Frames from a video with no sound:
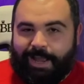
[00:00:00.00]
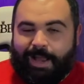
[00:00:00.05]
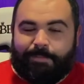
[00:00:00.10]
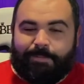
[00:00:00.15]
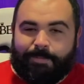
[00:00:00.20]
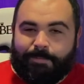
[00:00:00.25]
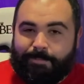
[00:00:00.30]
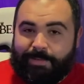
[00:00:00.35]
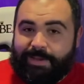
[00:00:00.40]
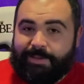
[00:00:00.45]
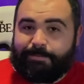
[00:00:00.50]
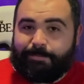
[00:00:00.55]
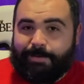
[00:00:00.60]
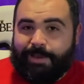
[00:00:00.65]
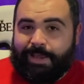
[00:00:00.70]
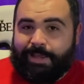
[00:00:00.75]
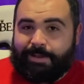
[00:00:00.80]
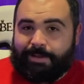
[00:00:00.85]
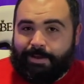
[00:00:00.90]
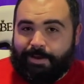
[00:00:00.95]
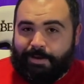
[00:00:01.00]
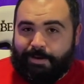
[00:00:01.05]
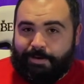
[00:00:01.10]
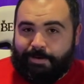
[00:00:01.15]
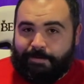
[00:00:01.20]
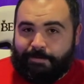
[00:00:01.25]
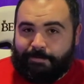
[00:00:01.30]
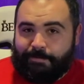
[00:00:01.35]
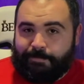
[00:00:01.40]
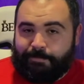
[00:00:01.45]
I'm a big fan
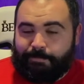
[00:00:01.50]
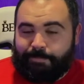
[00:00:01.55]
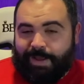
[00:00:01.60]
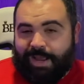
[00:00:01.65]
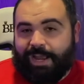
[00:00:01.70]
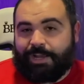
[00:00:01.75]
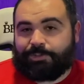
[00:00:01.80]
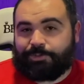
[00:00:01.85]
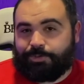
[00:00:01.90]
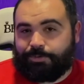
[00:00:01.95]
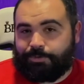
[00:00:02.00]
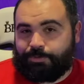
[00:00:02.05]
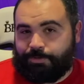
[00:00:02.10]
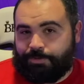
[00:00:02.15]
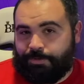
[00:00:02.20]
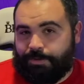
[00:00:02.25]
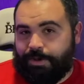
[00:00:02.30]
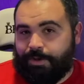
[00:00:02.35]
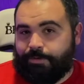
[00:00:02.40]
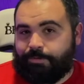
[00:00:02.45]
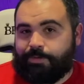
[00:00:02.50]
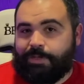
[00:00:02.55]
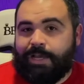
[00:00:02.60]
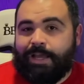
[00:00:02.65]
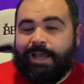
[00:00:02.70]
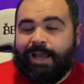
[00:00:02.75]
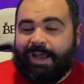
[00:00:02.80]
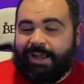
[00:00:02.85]
of Passion Studios.